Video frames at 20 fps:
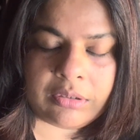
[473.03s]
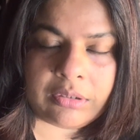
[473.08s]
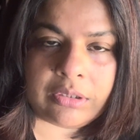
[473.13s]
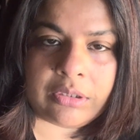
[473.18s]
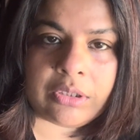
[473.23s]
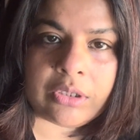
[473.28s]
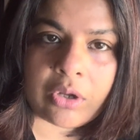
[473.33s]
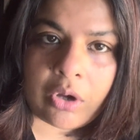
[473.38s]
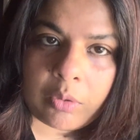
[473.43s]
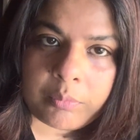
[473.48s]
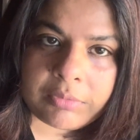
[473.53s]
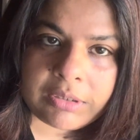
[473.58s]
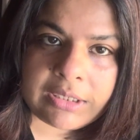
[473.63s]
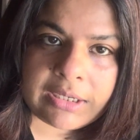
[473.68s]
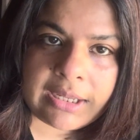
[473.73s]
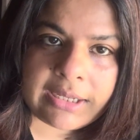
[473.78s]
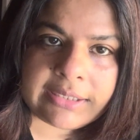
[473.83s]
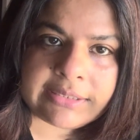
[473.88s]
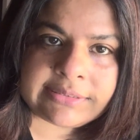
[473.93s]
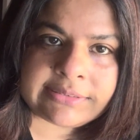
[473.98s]

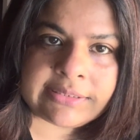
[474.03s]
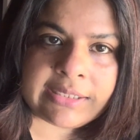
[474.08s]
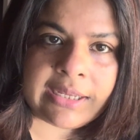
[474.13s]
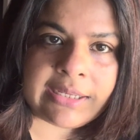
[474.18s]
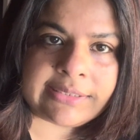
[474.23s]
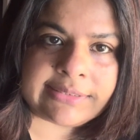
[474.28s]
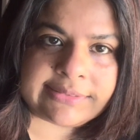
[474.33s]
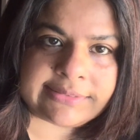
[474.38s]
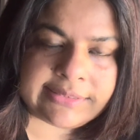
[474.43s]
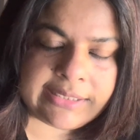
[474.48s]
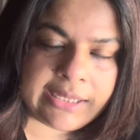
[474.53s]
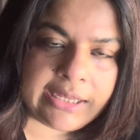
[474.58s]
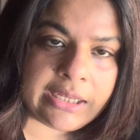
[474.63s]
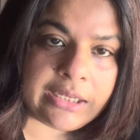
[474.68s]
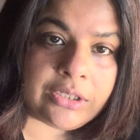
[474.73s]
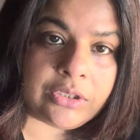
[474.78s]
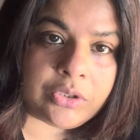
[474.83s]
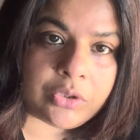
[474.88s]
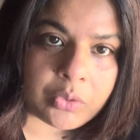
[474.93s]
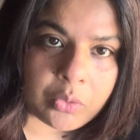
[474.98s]
Normalize
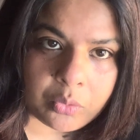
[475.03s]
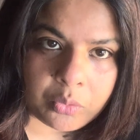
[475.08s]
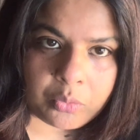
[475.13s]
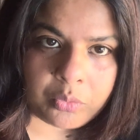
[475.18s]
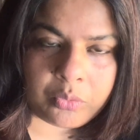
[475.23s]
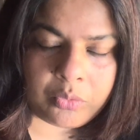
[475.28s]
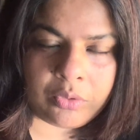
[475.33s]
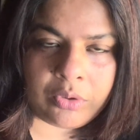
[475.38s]
saying no.